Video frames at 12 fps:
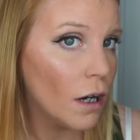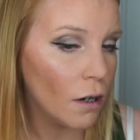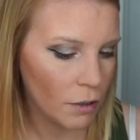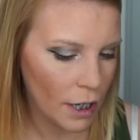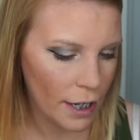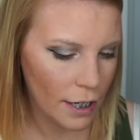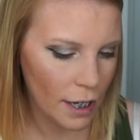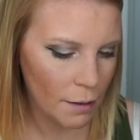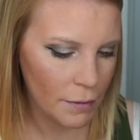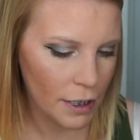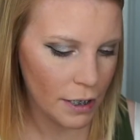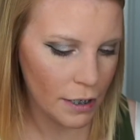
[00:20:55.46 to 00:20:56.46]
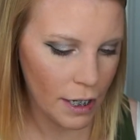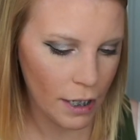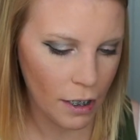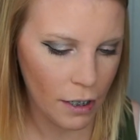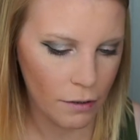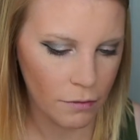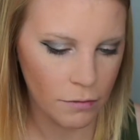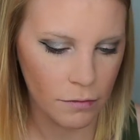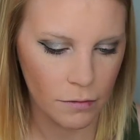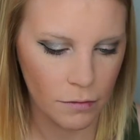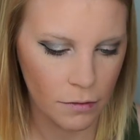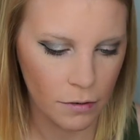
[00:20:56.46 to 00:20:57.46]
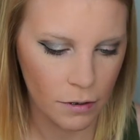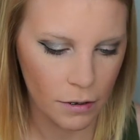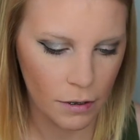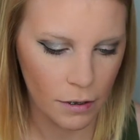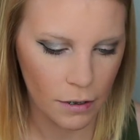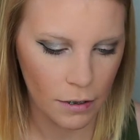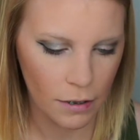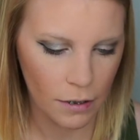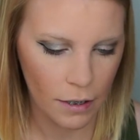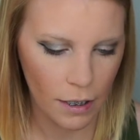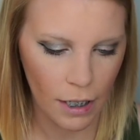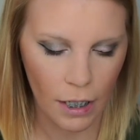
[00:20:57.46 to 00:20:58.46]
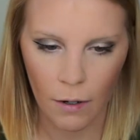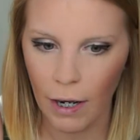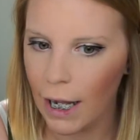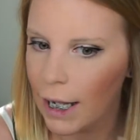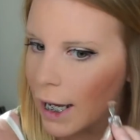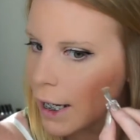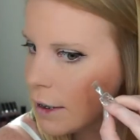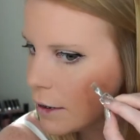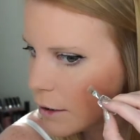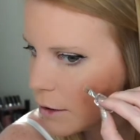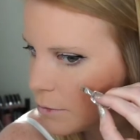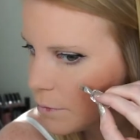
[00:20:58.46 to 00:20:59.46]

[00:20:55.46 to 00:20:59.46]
Okay, I mean, hello. Hello, highlight.